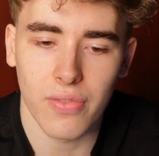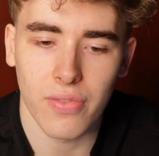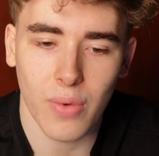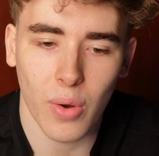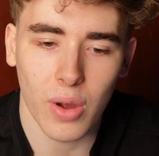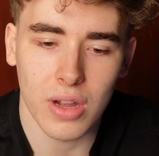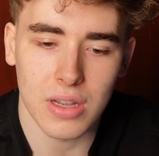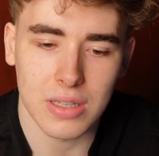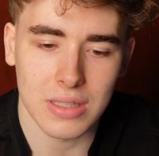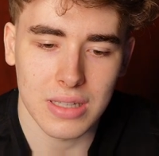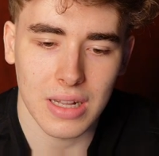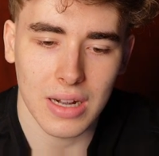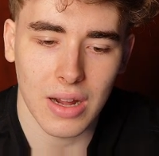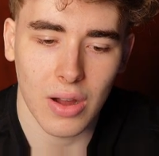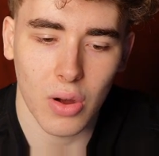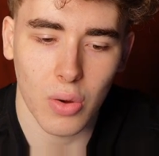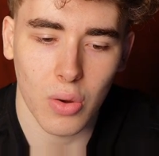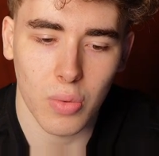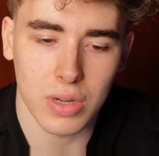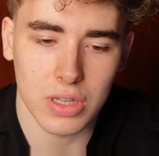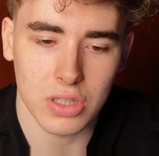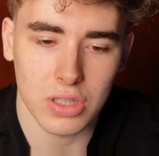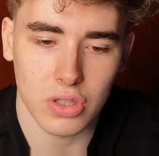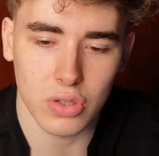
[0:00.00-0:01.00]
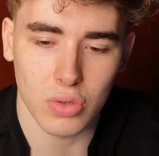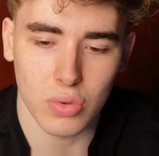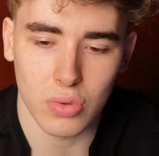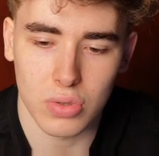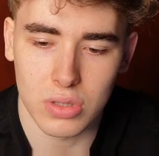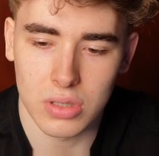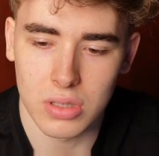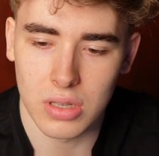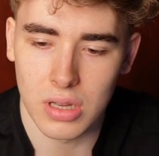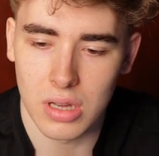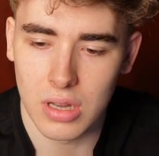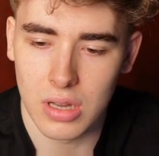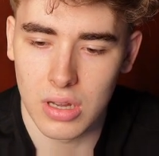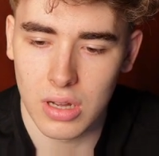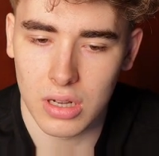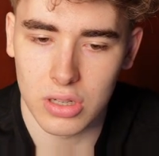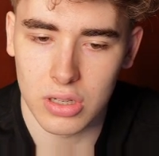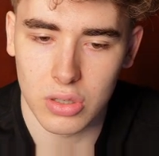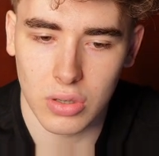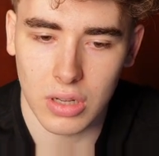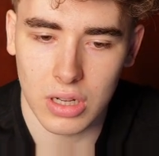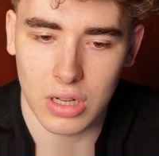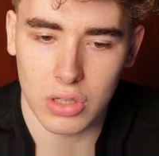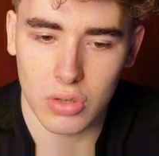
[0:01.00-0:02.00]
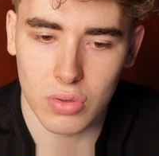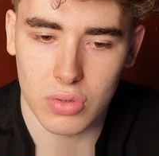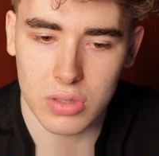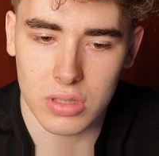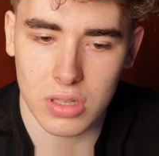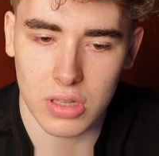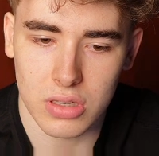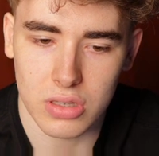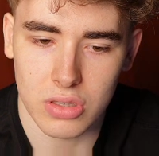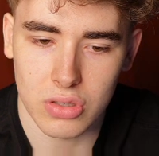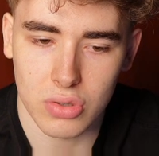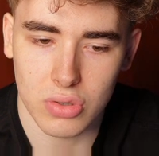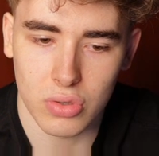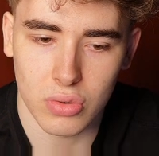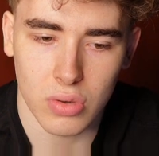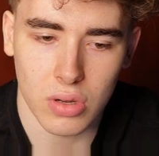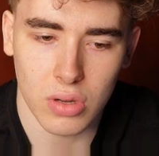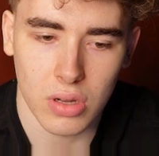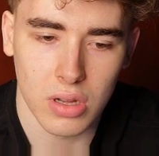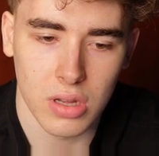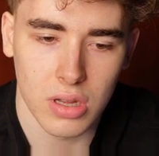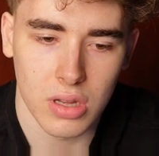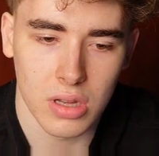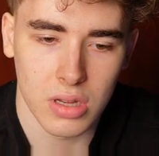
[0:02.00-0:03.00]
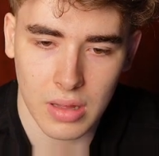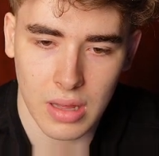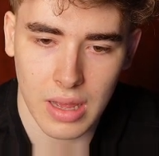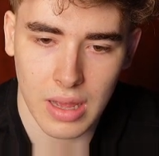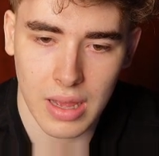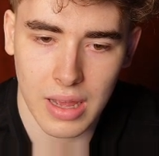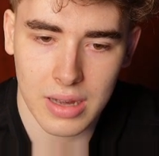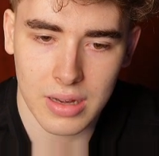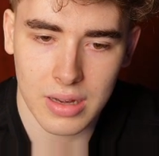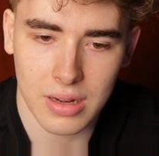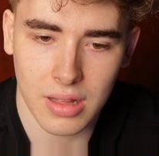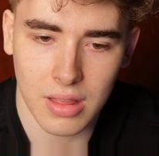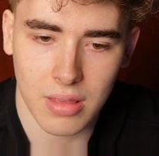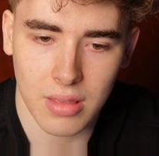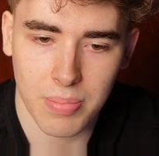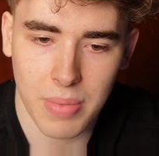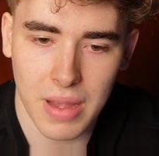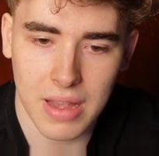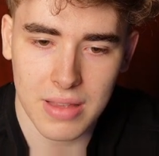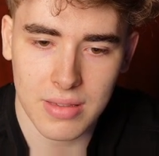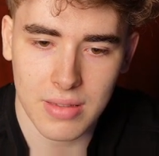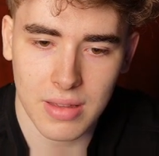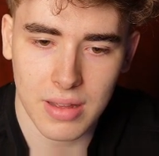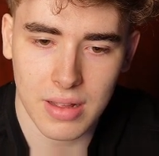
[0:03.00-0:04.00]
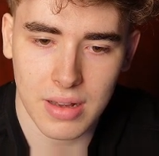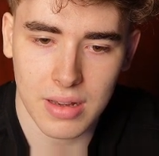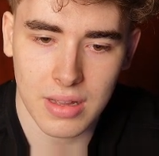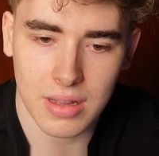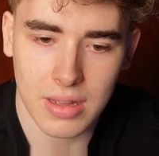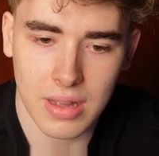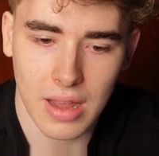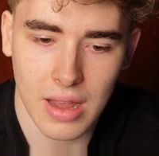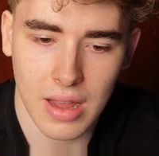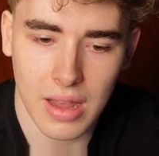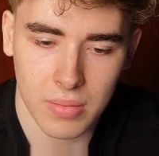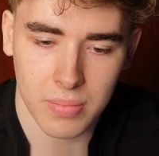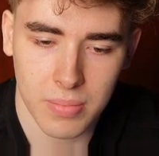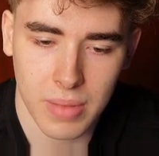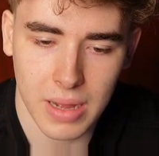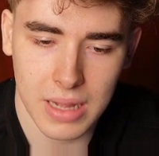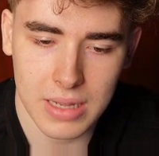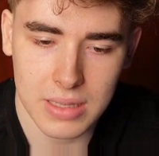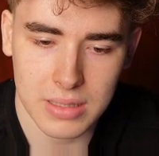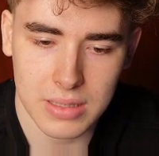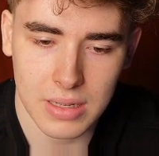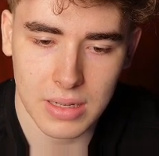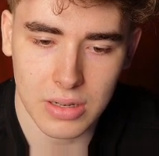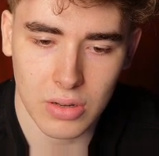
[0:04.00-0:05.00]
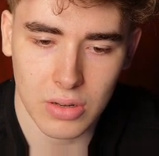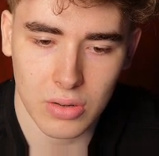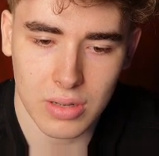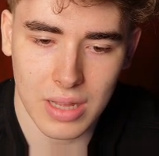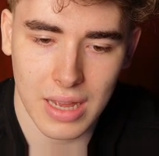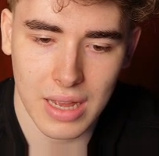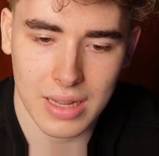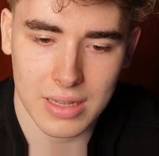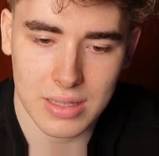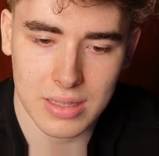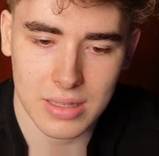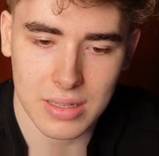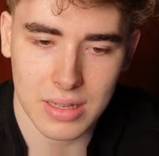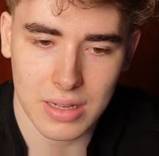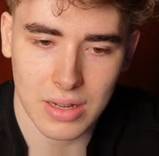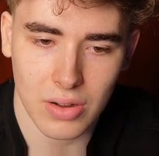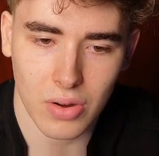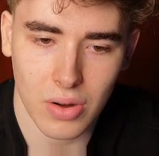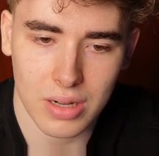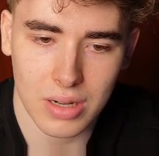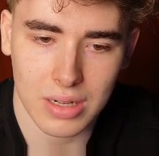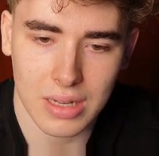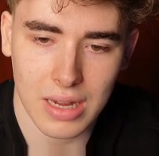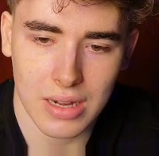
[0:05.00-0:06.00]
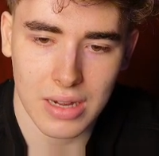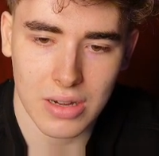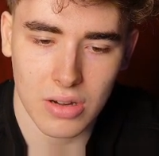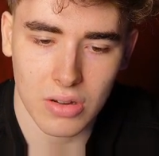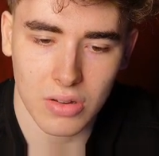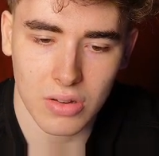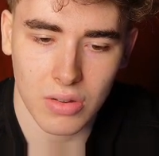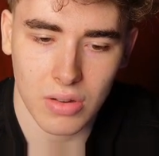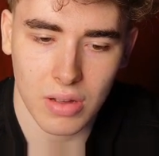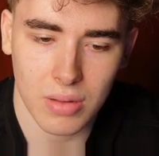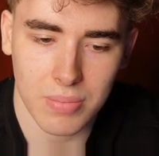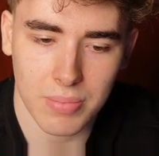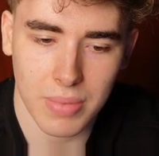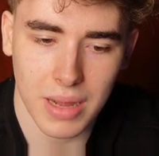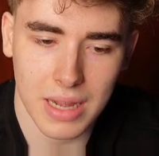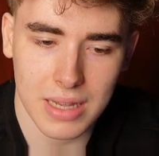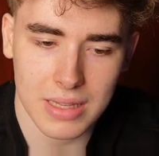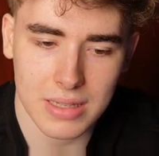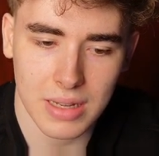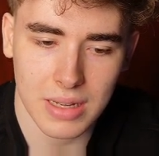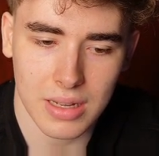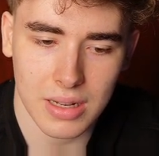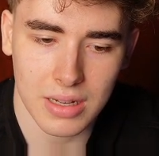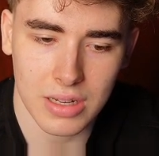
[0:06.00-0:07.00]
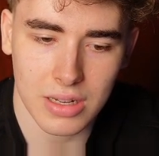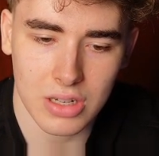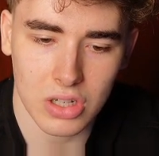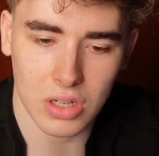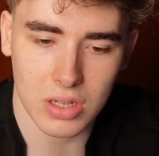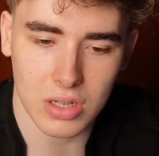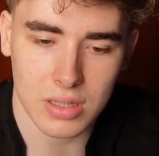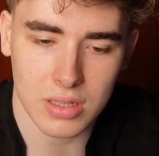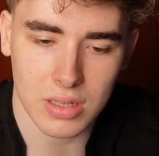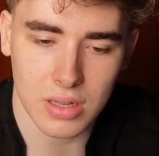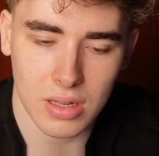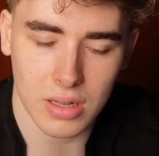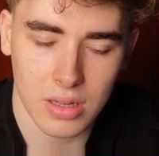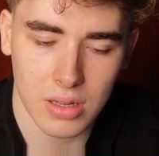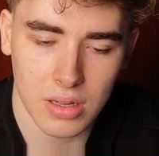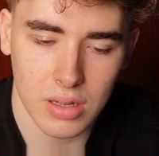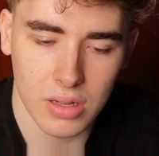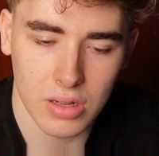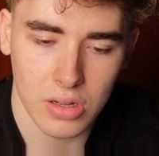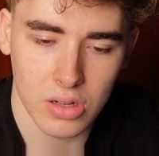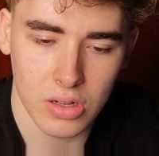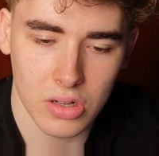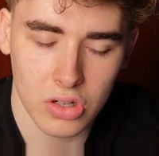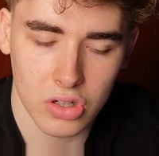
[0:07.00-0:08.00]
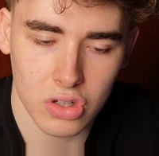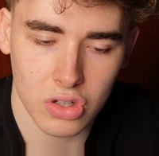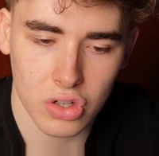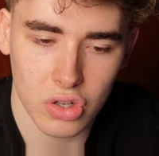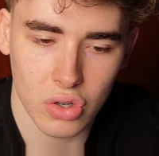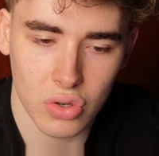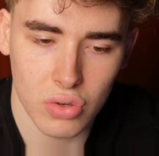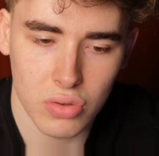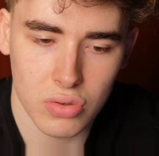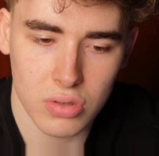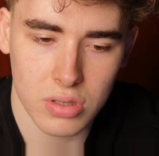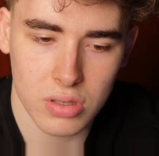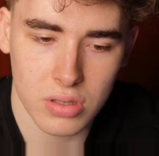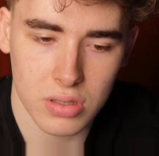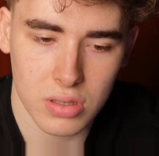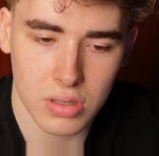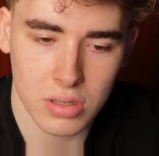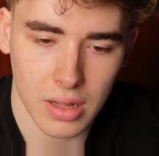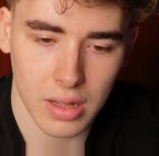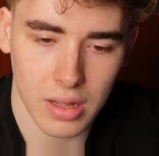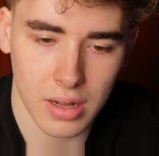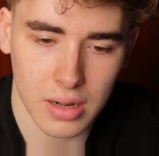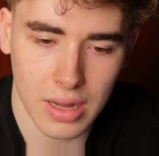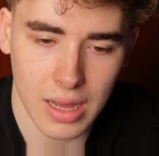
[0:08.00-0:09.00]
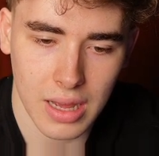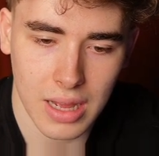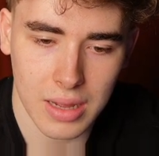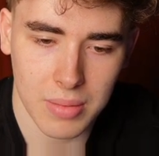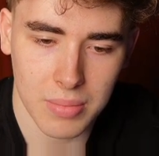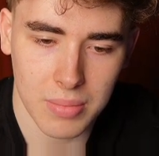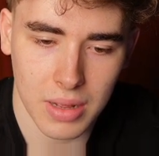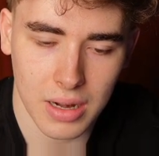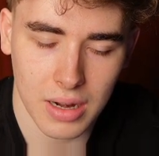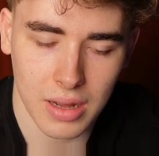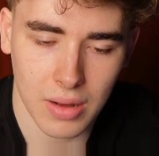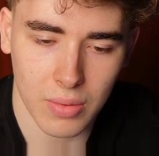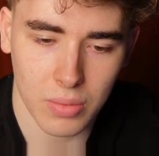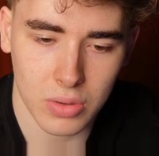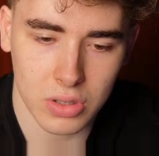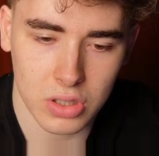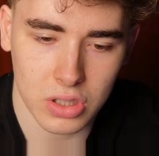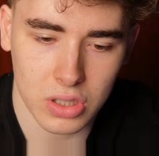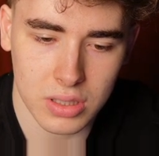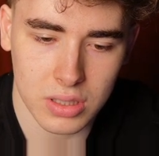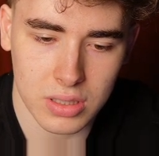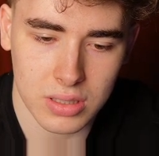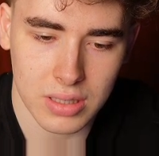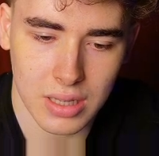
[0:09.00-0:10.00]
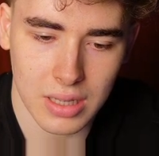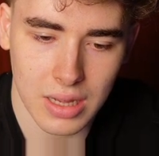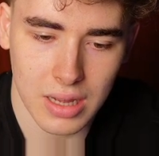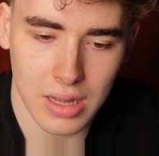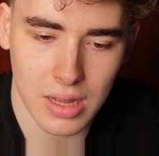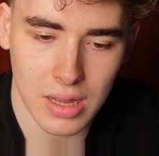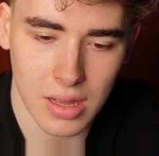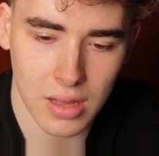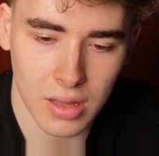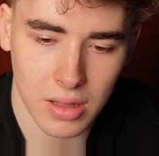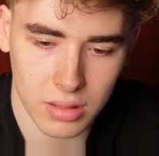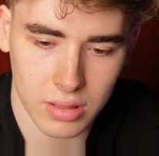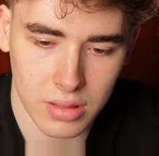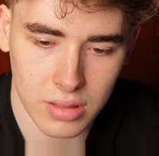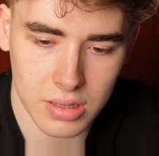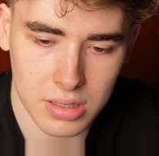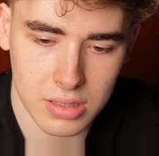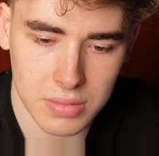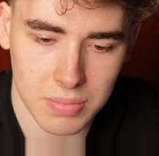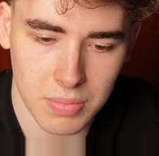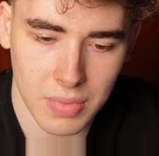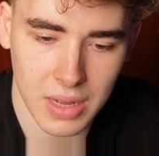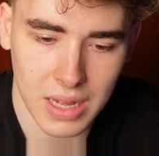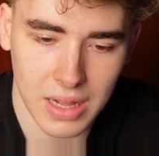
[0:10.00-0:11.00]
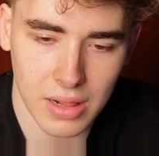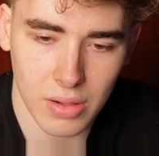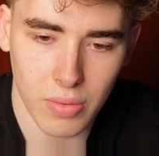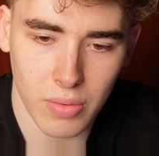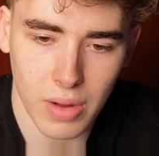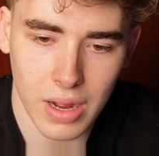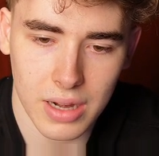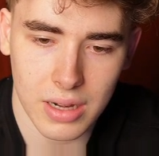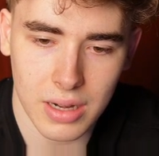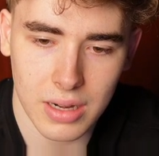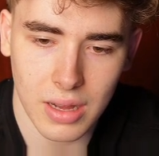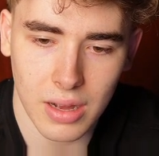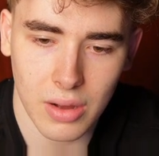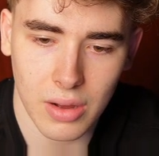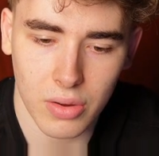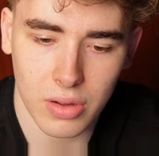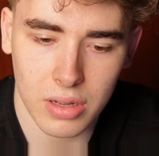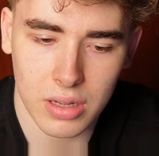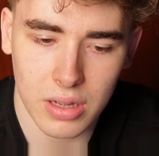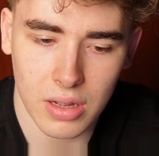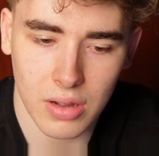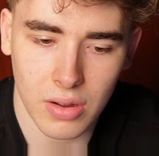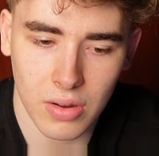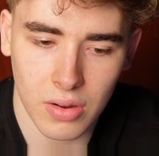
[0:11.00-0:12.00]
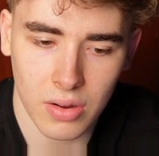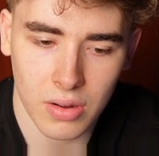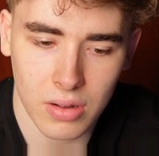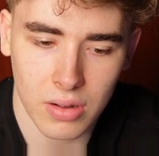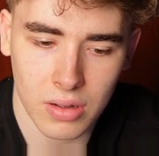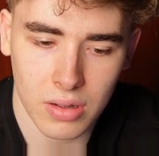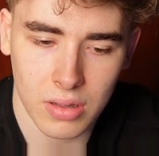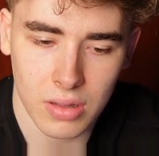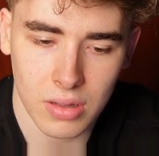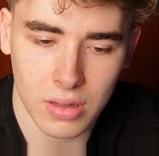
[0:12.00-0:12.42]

Voice that I always use, and you can use this too. And it's basically paste in your text here and then you can basically just choose a name, and I will just say this mail right now here,